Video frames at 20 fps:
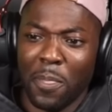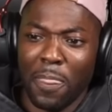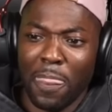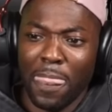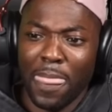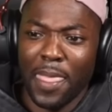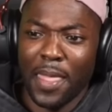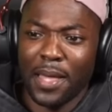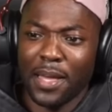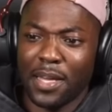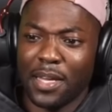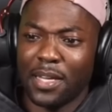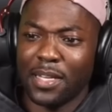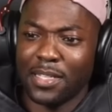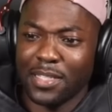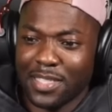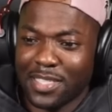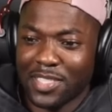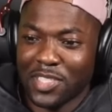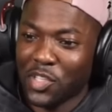Like a shit had to
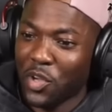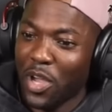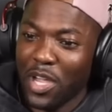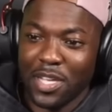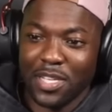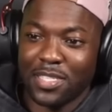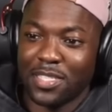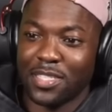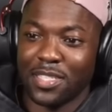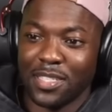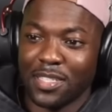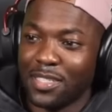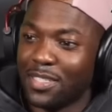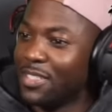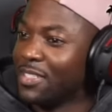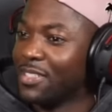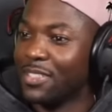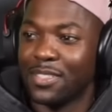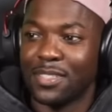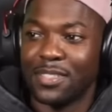be said.
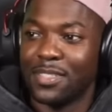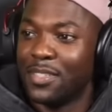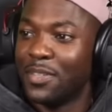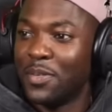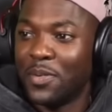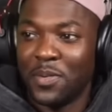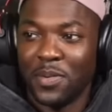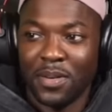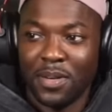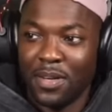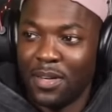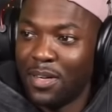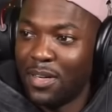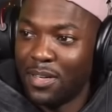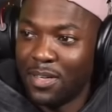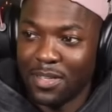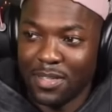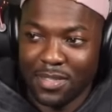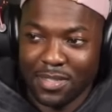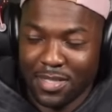
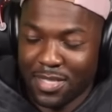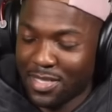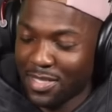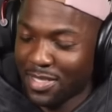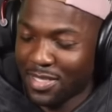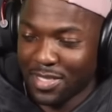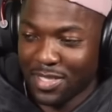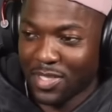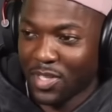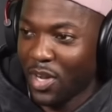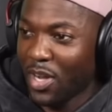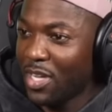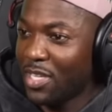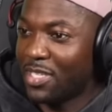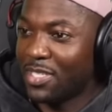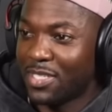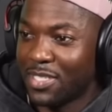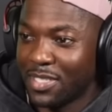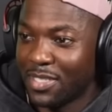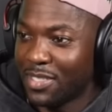this is
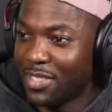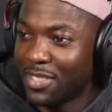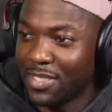crazy.